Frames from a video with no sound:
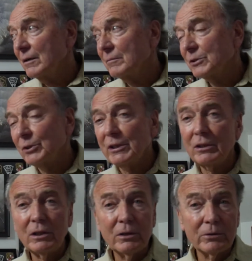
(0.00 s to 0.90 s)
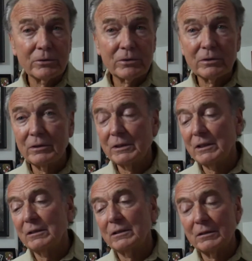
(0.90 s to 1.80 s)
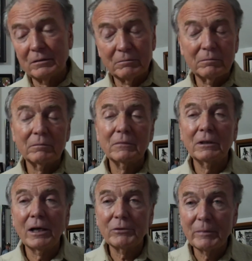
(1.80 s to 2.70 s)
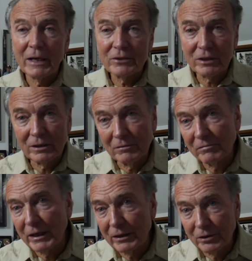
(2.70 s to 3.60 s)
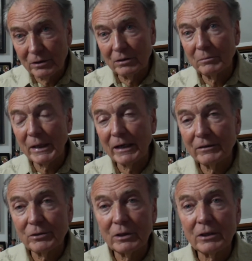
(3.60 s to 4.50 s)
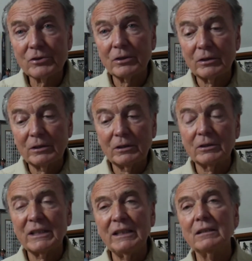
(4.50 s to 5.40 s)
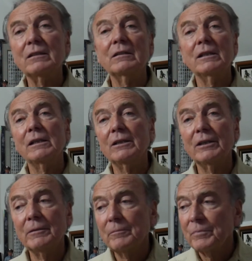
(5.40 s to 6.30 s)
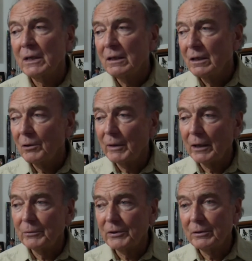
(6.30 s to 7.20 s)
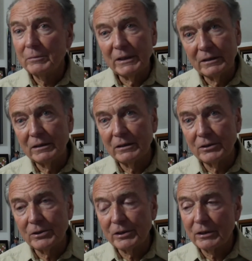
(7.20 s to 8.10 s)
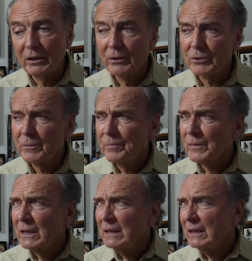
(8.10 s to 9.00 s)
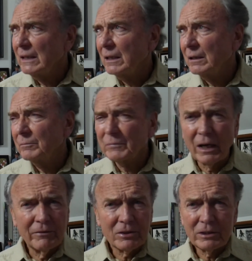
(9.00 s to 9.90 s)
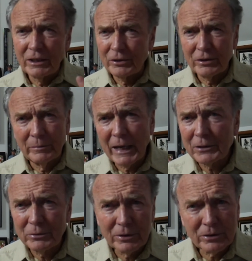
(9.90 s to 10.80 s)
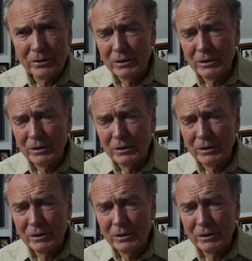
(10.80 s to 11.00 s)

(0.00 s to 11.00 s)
Dirty clothes. You dig to the laundry basket and find your little bag of drugs or a little kit that they carry around with them hidden in the dirty clothes. Obviously under the mattress,